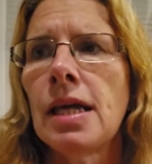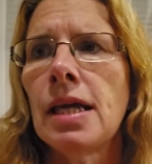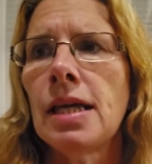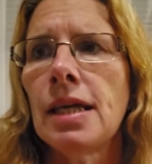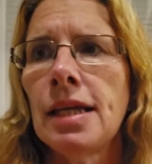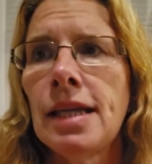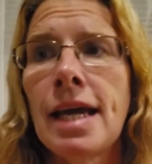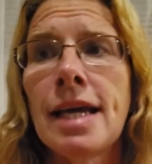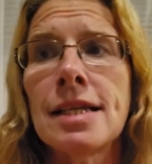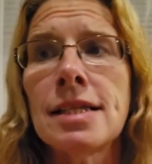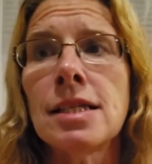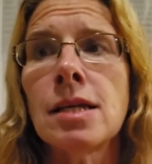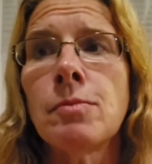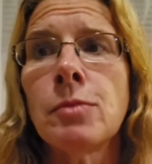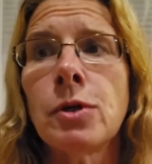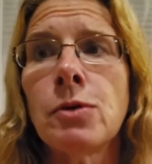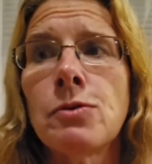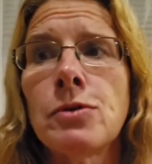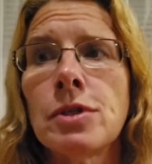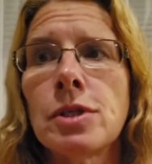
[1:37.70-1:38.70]
It has
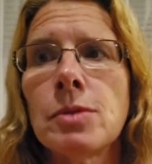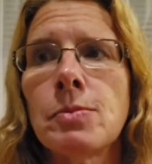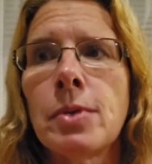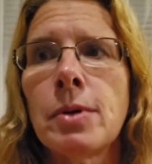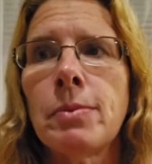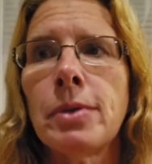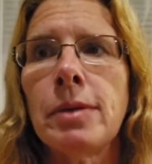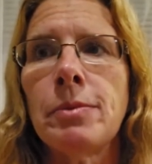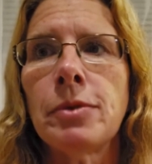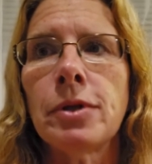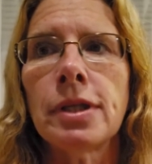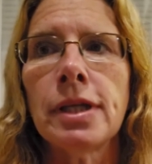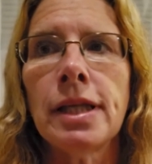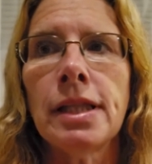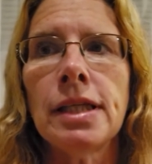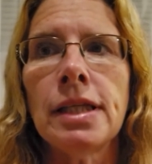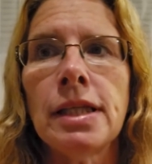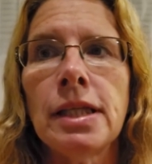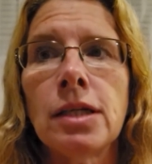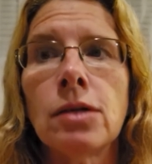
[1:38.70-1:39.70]
some uses, but people
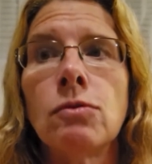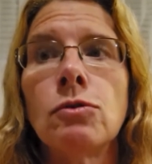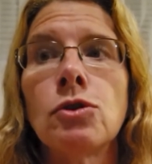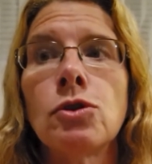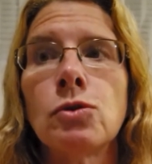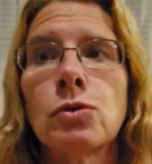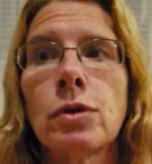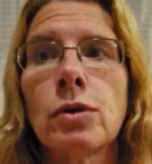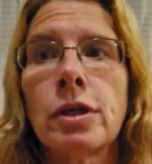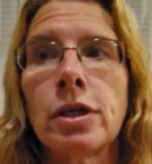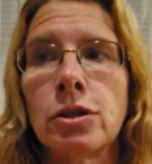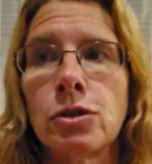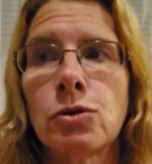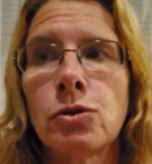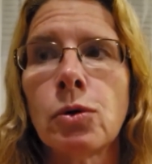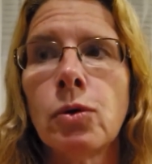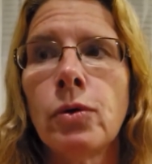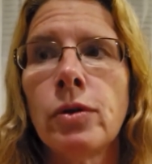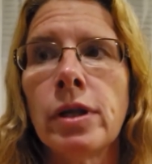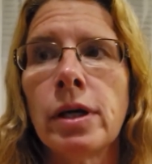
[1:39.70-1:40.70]
let the ego
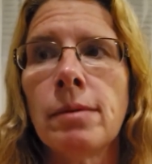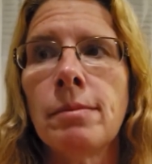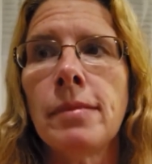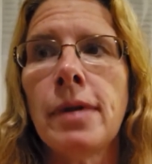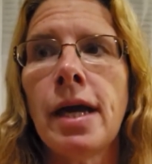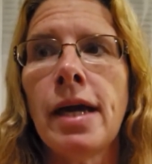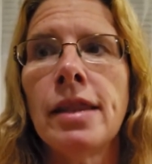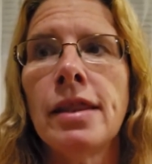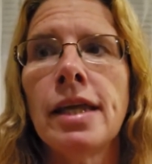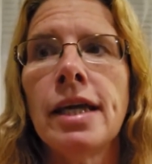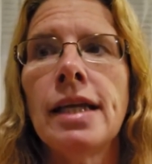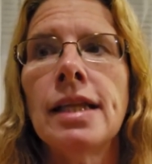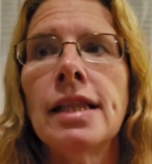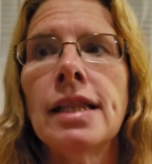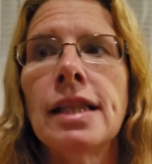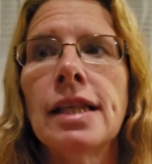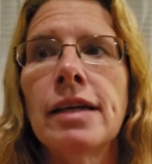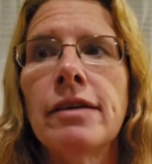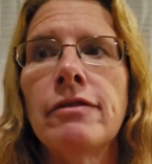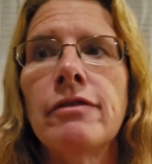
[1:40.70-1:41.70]
control them, and they
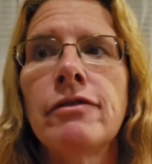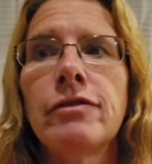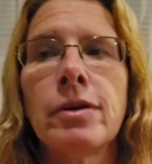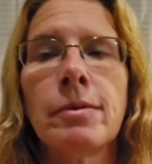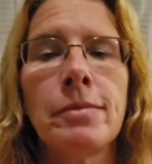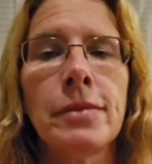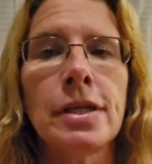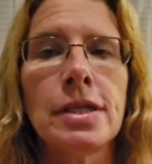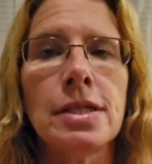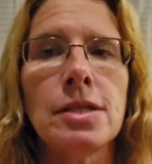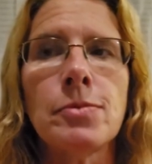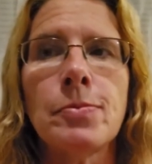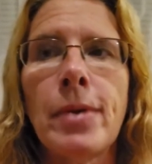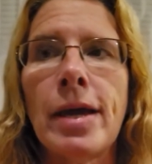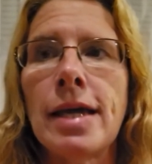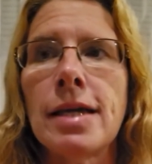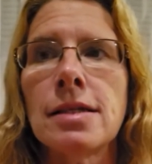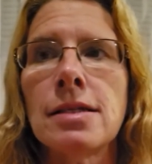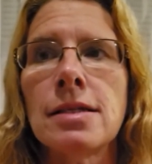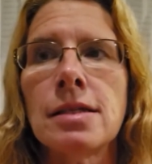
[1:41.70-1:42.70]
live from this
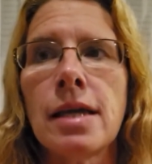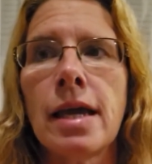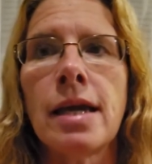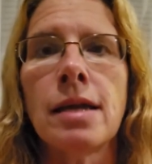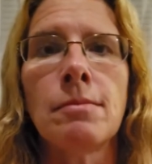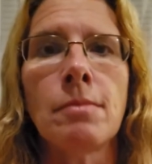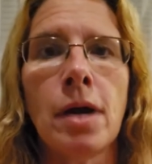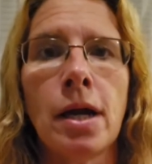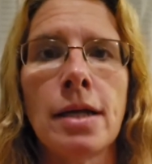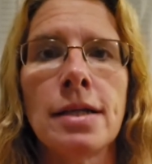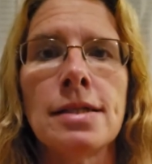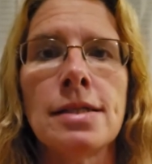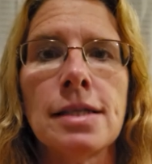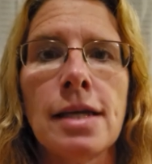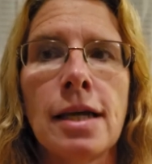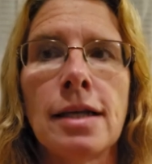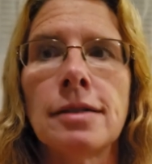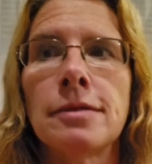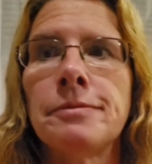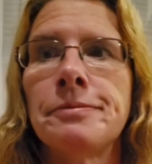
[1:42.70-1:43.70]
space and
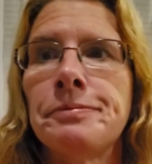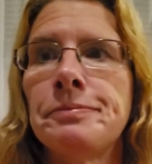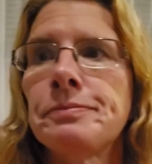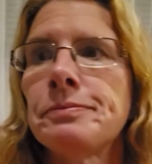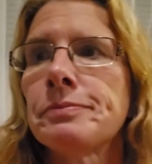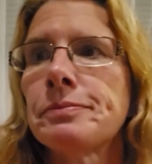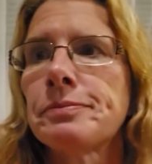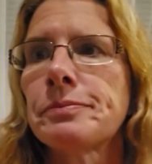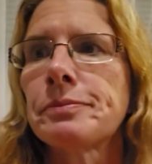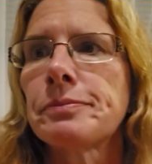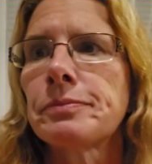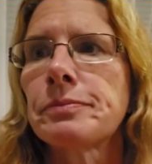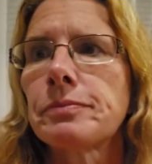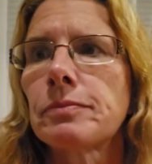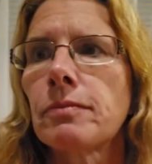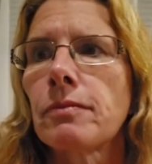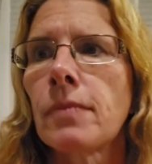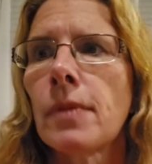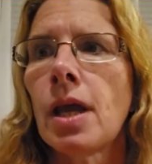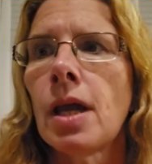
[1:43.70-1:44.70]
mindset.
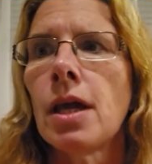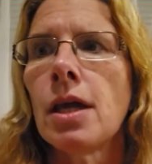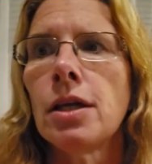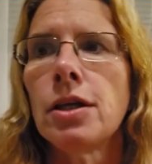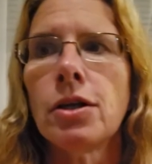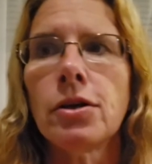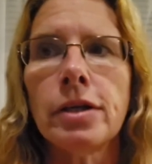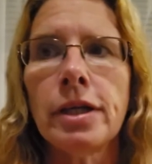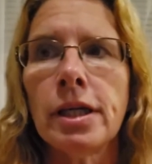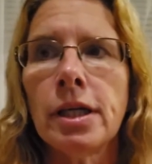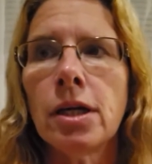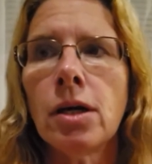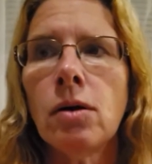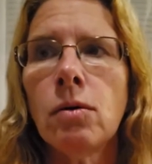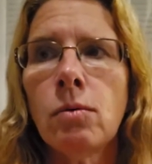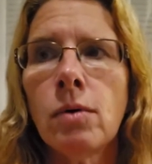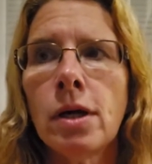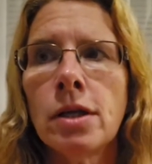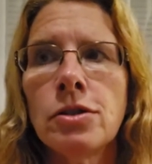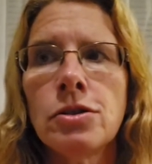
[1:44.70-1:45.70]
Your ego
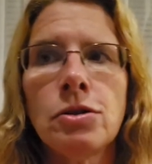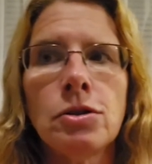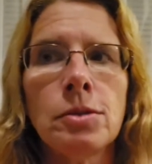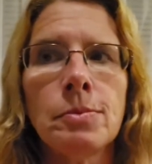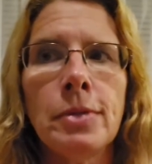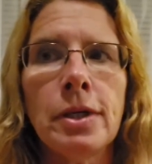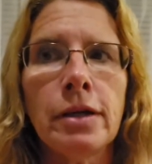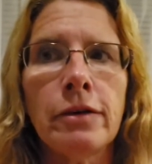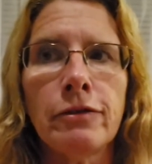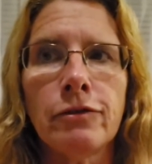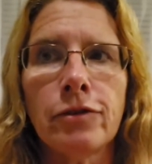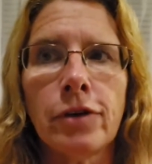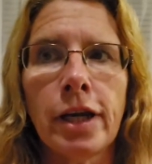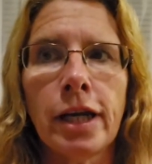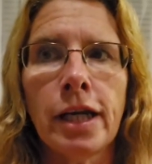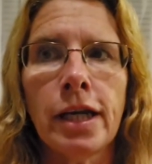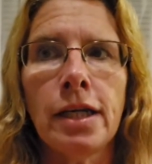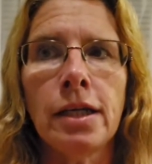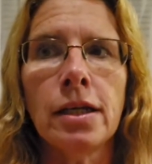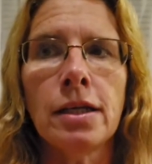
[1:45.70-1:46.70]
wants you to be
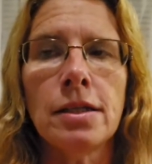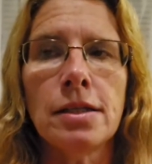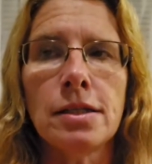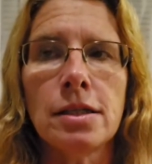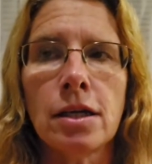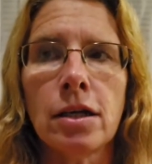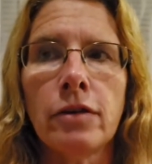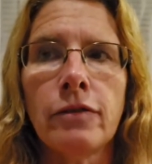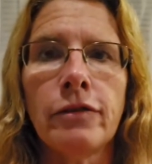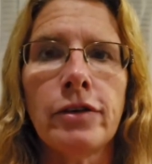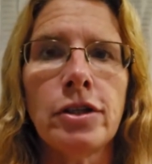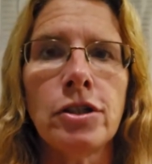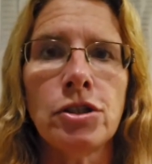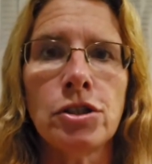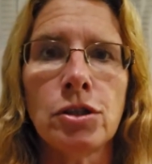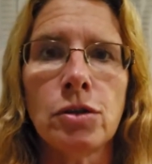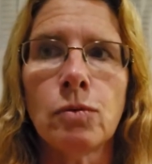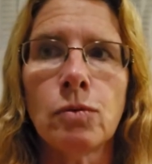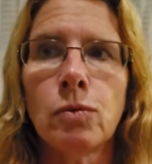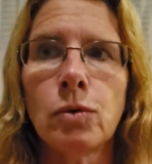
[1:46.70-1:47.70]
afraid,
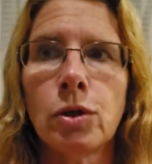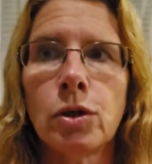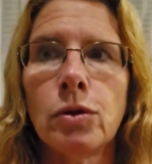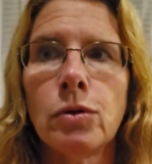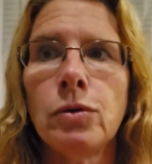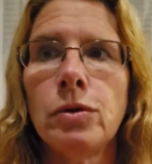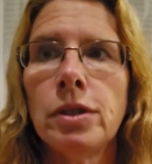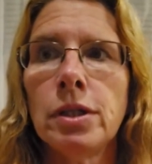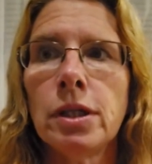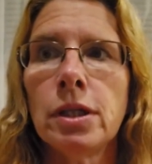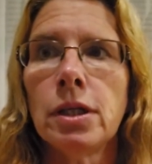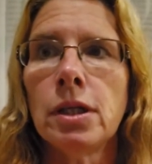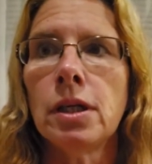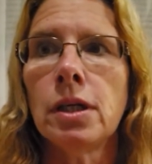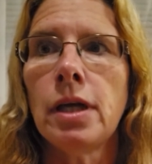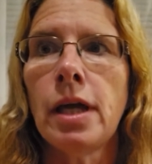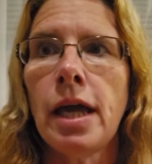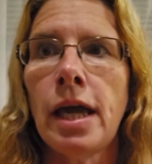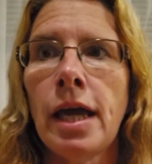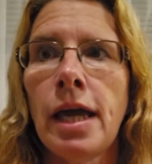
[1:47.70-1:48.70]
selfish, rude,
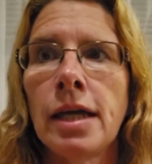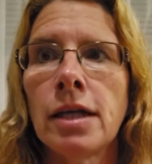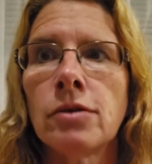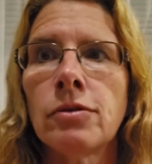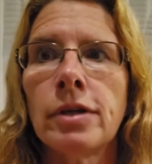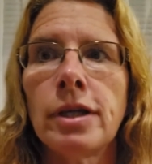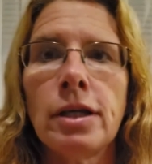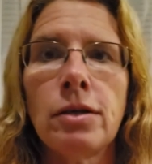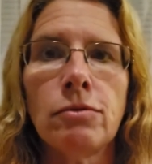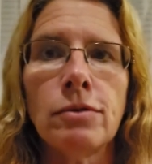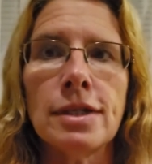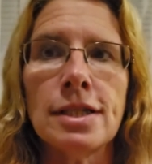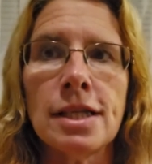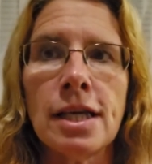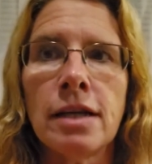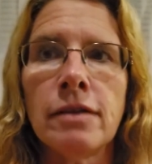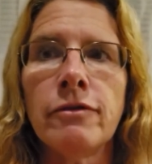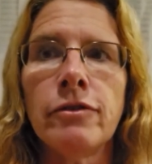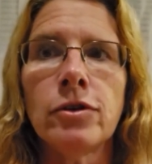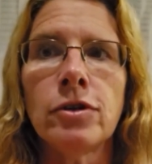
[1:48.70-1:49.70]
angry,
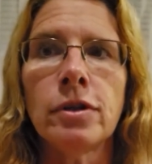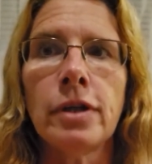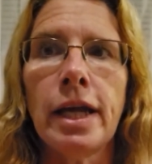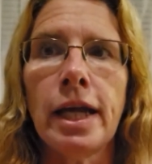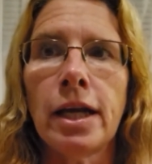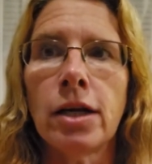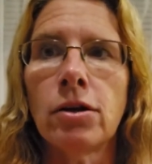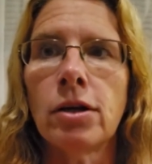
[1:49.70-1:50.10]
resentful,